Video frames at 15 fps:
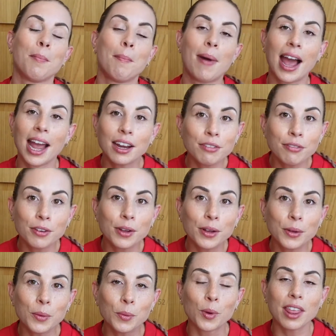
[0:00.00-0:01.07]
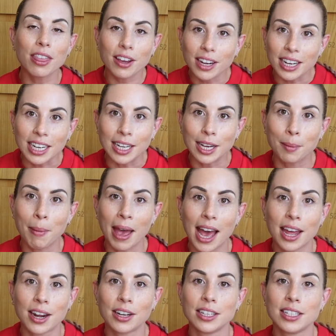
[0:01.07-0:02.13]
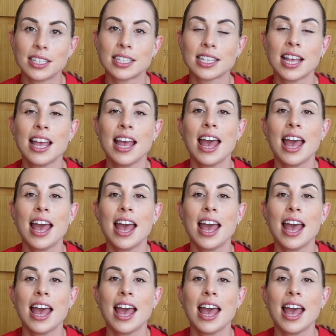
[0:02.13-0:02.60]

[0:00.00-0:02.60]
mindful with our eating patterns.